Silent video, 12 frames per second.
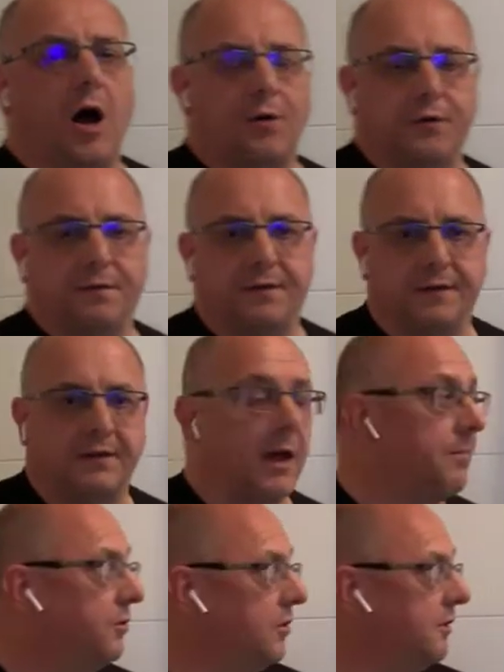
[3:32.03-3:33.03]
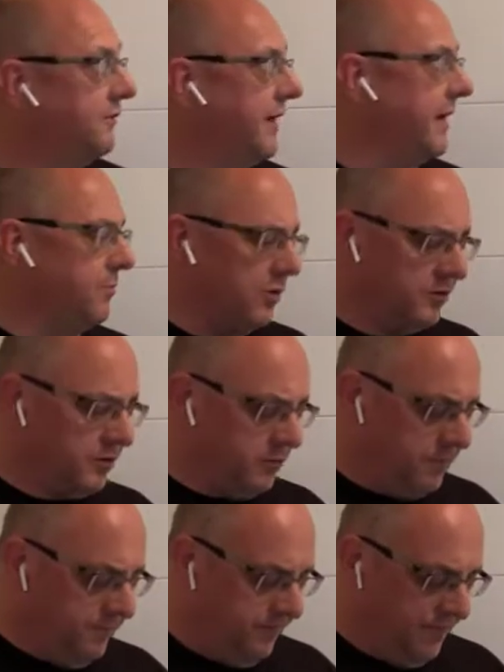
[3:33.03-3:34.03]
out of the WFA
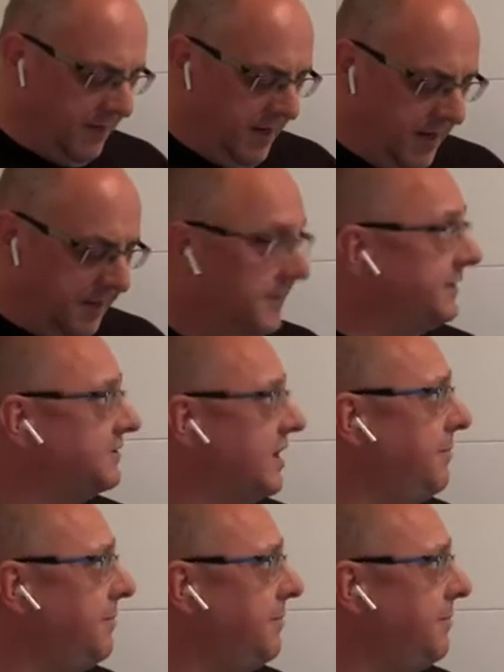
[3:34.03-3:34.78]
module. And this